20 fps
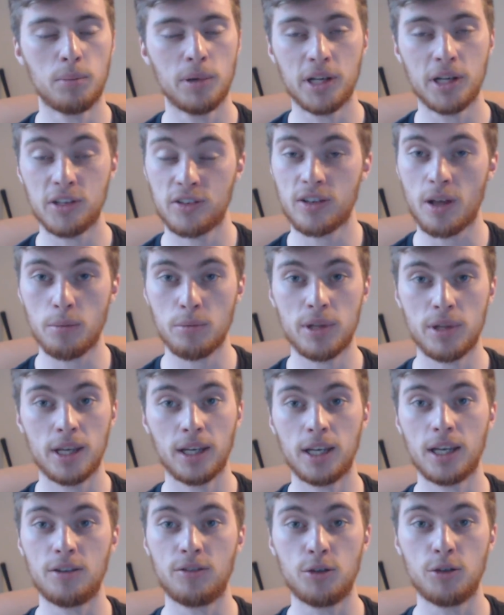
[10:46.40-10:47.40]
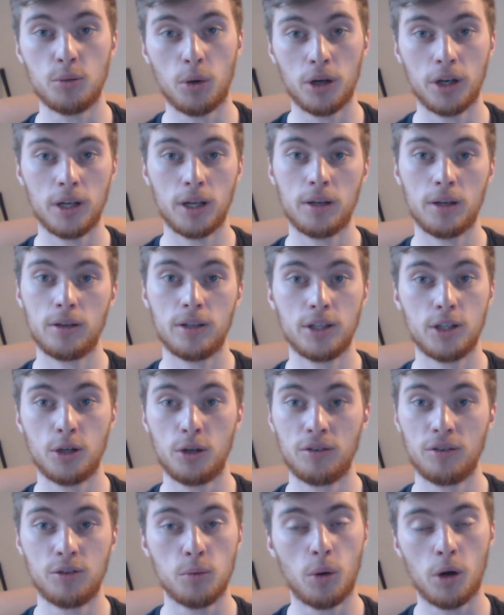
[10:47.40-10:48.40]
but it's something, if you want
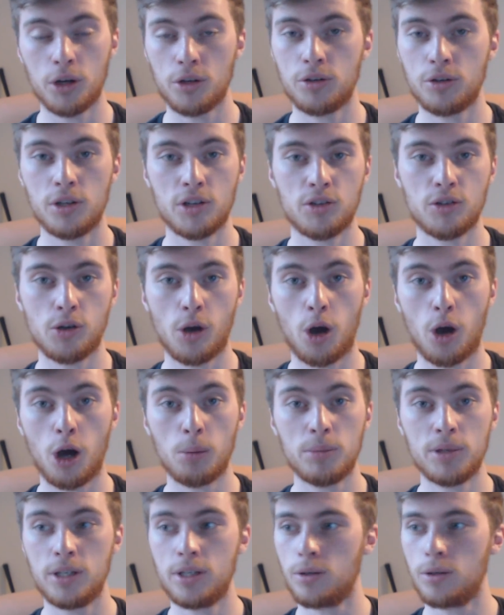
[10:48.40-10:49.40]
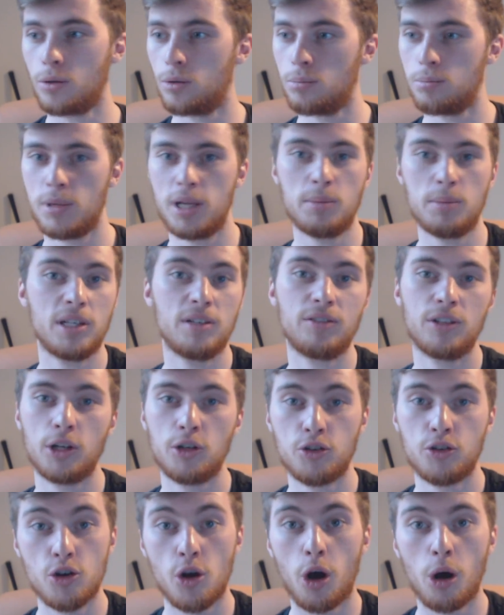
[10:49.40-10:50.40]
to do this as a hobby or maybe even
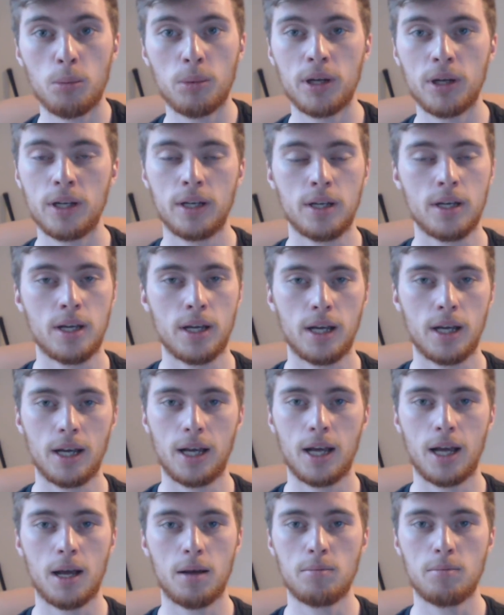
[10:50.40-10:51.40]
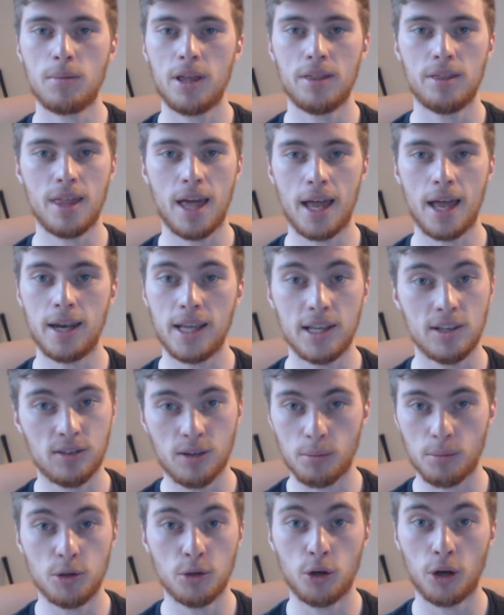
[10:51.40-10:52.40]
a job, then it's
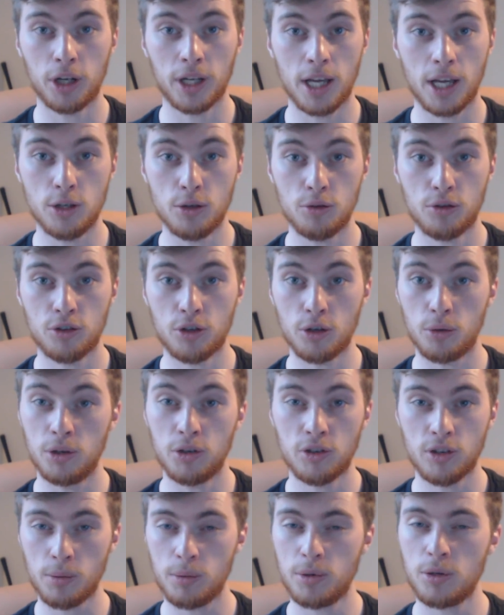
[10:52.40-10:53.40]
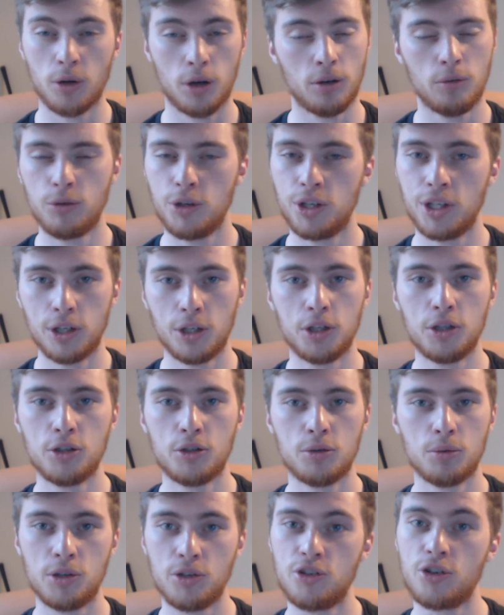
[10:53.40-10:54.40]
something you've got to get used to, and it's something you've got to really
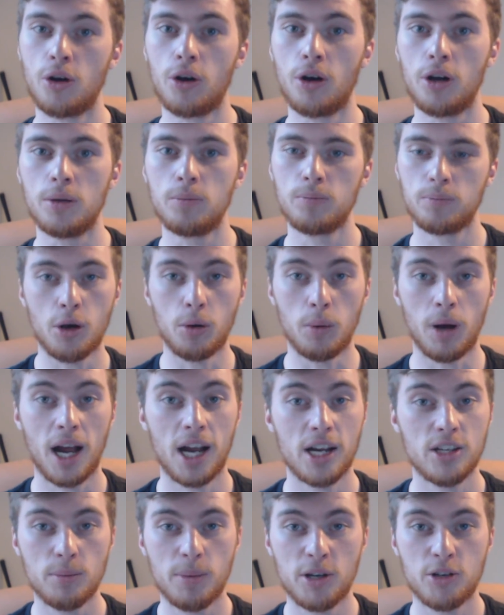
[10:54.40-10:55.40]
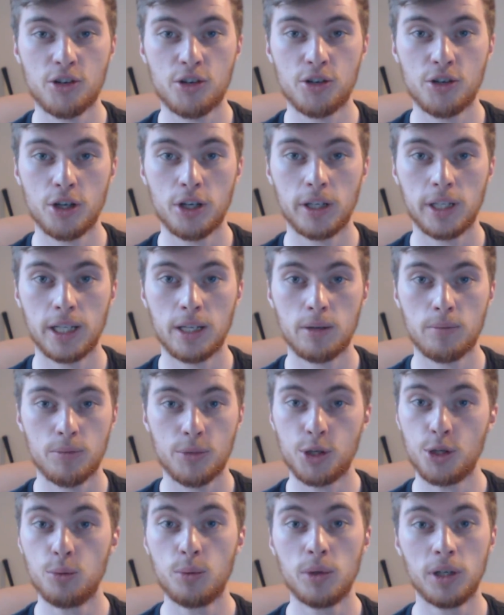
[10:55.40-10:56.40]
learn to enjoy. So as I mentioned earlier,
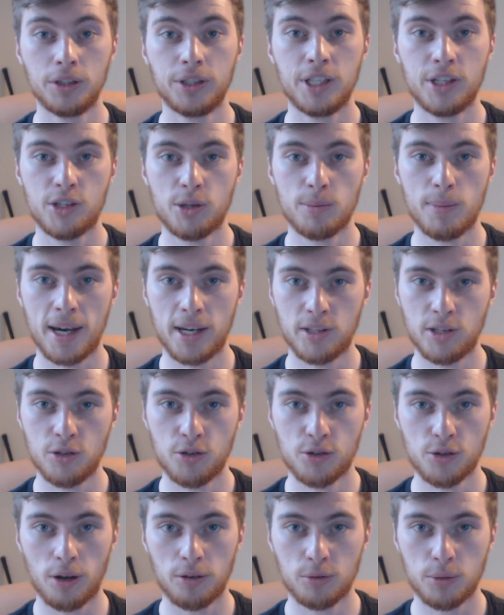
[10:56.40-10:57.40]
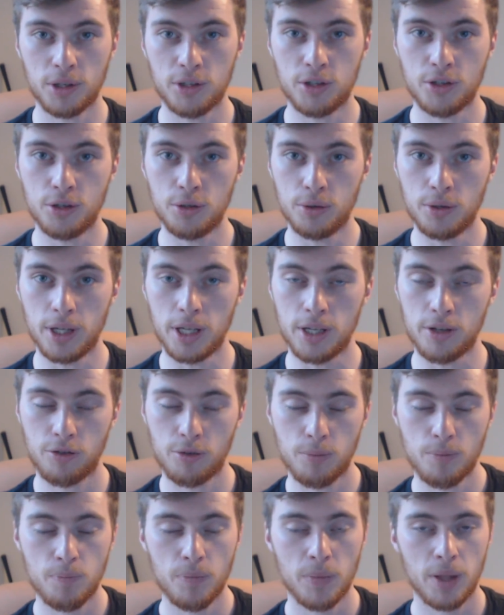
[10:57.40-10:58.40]
you will need some editing software to do
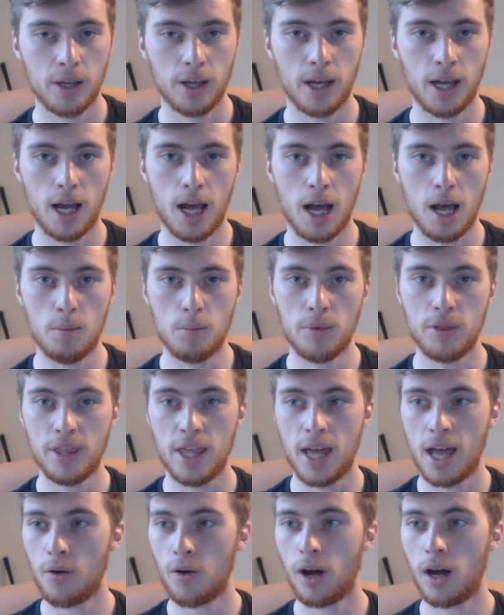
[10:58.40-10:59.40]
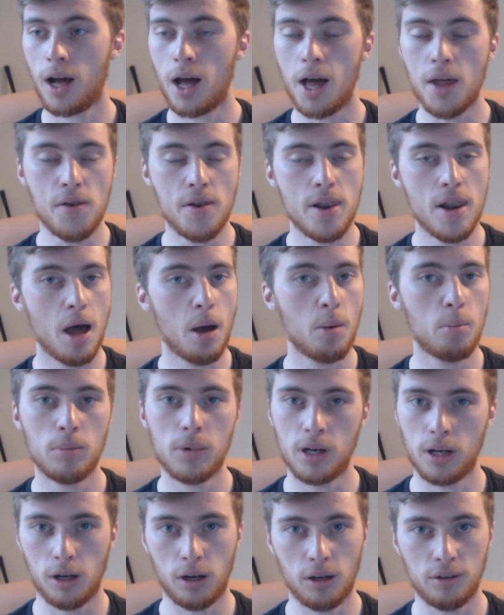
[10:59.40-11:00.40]
this. There are a
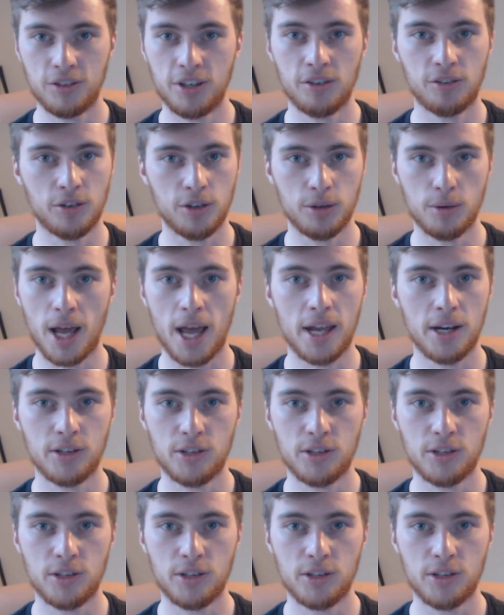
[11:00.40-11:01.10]
number of different